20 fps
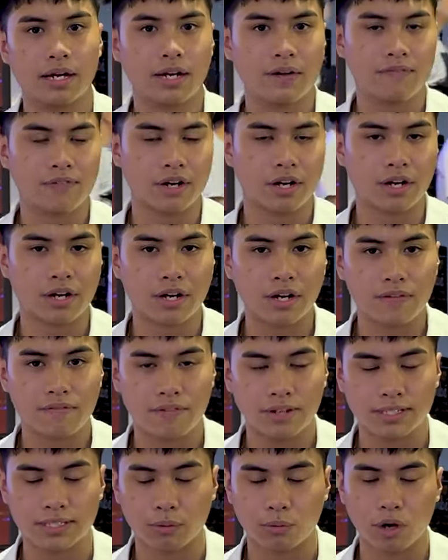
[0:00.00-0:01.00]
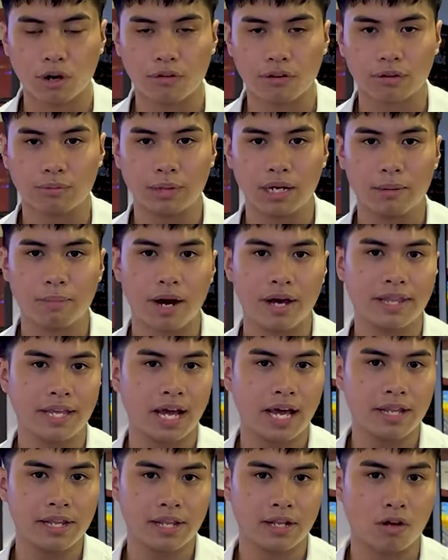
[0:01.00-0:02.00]
And if you're a good fit to work with me, by
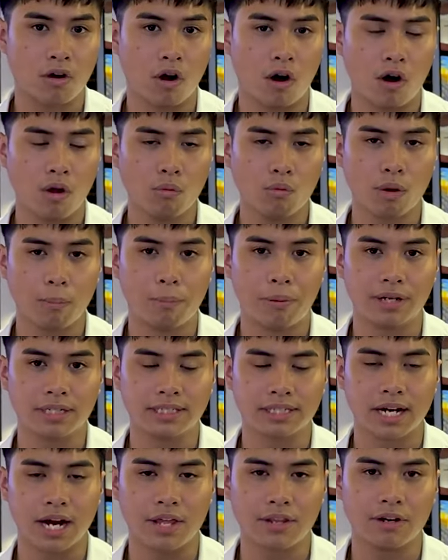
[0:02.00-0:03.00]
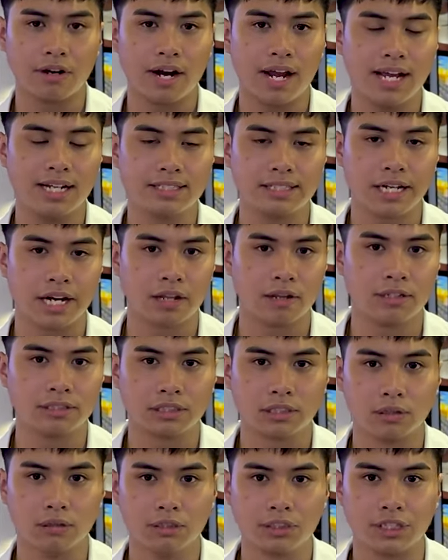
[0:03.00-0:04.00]
the end of the call, we'll put together a tailored
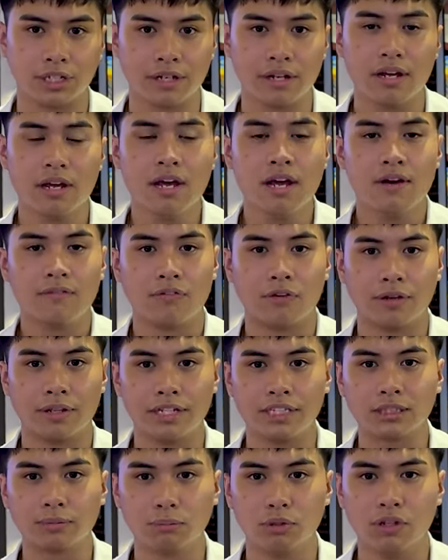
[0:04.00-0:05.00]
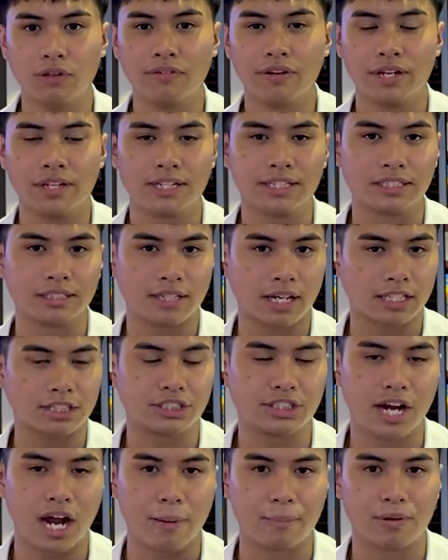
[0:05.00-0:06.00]
solution for this move in this
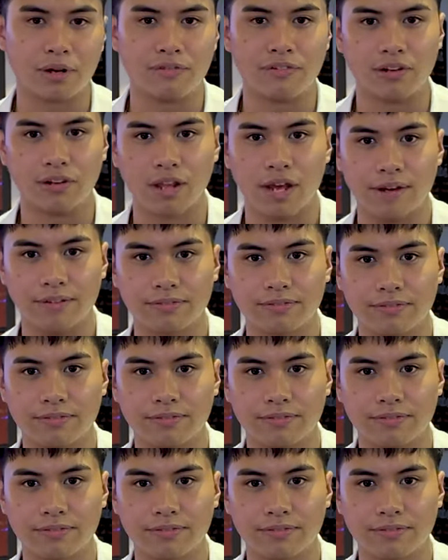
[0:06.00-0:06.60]
next chapter of your life.